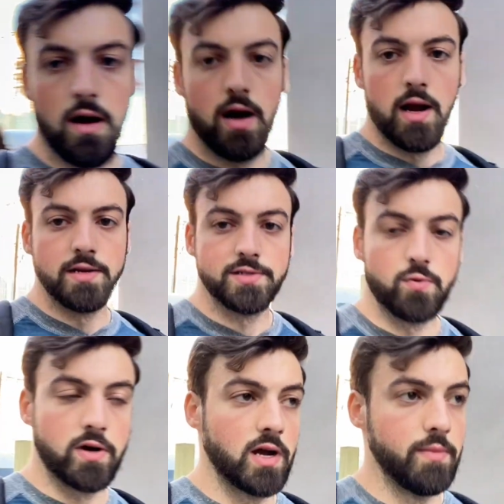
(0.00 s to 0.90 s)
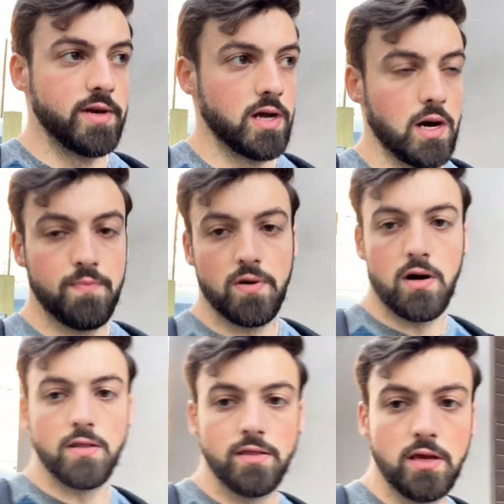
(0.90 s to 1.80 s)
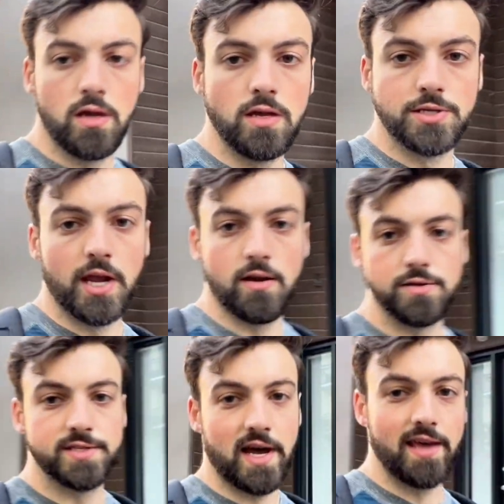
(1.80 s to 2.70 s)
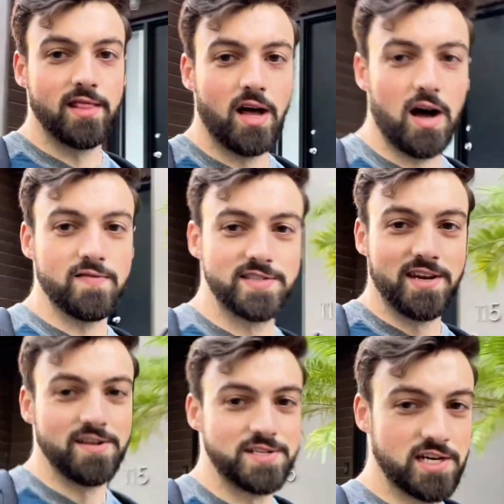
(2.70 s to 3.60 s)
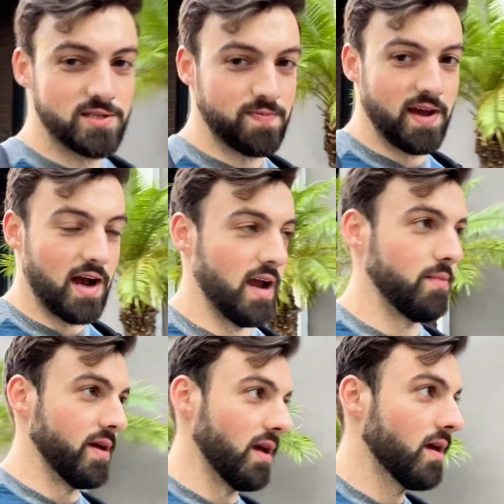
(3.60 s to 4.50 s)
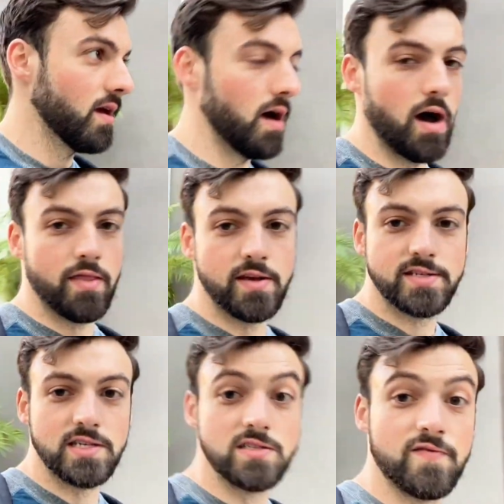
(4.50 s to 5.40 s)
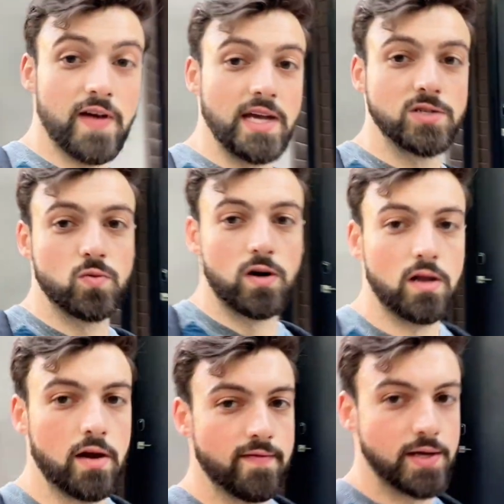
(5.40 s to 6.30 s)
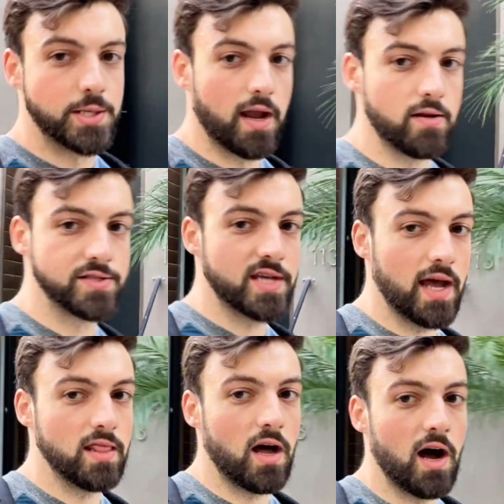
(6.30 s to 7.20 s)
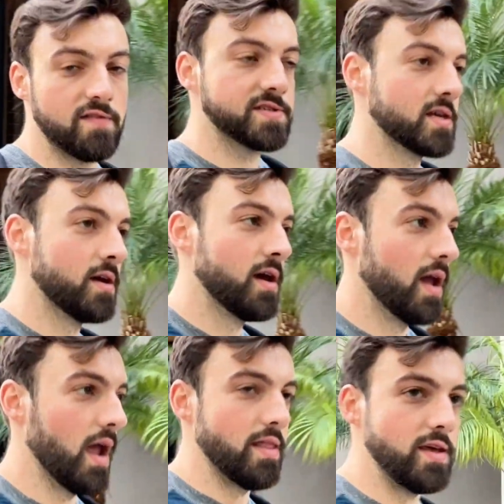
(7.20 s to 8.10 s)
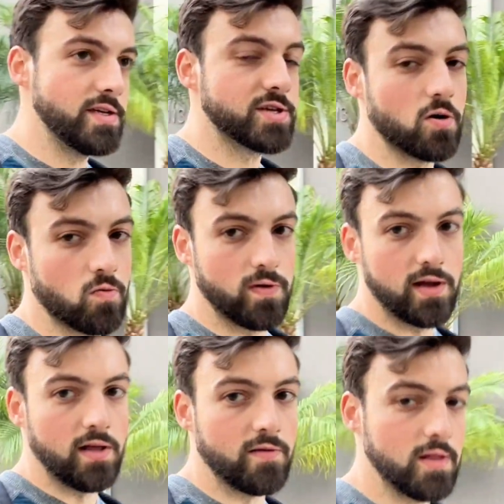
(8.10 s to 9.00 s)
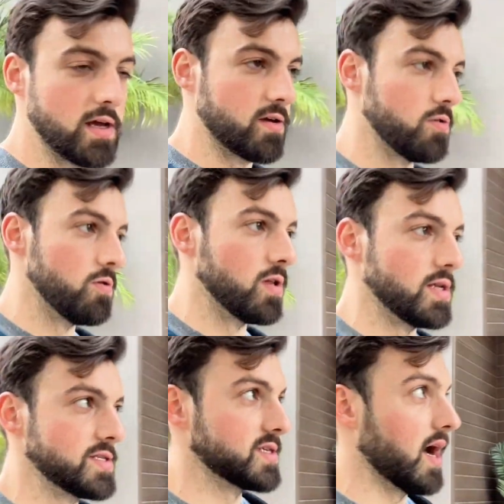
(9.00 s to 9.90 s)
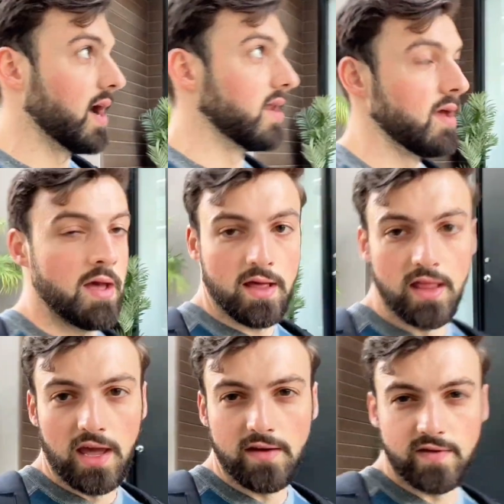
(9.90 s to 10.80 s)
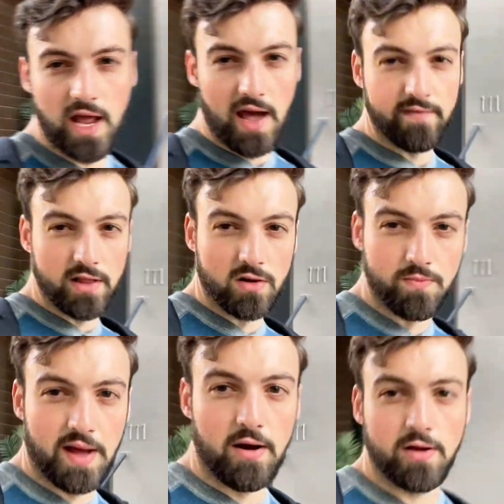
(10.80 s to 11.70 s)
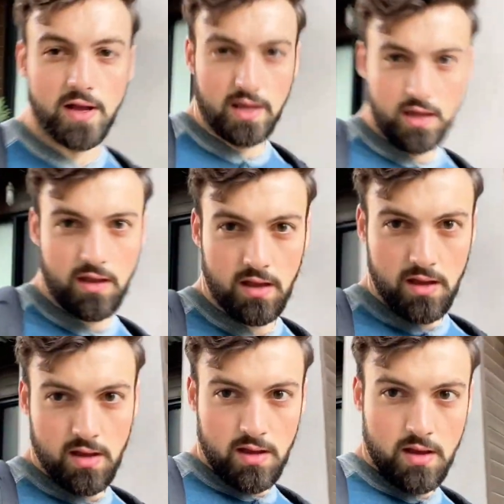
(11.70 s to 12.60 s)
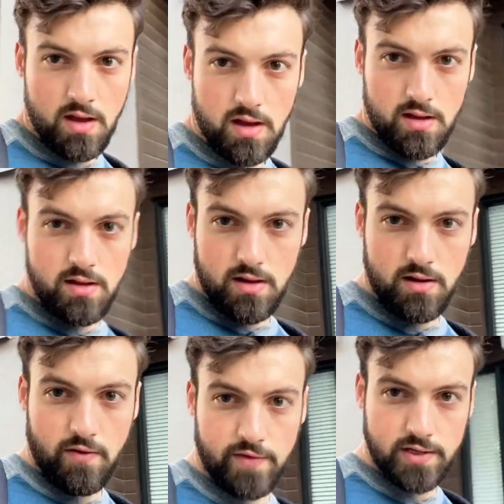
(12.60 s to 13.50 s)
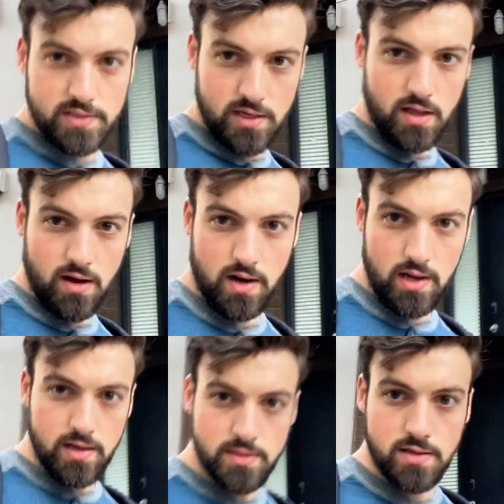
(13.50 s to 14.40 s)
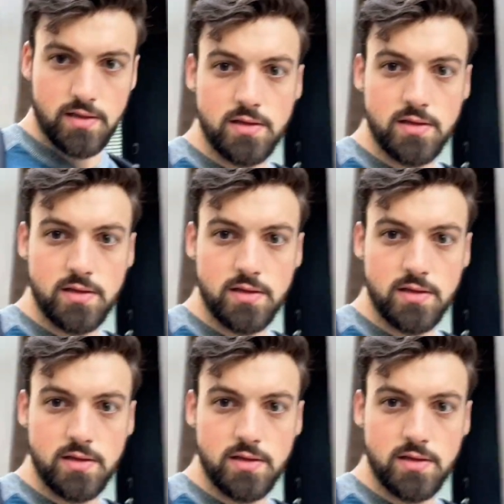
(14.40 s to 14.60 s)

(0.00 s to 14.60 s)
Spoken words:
All right, so we're coming up on the Channelside Lofts here just behind me. This is phase 1 of the Channelside Lofts, and these are really, really cool inside. They even have a little balcony. I don't know if you can see, there it is.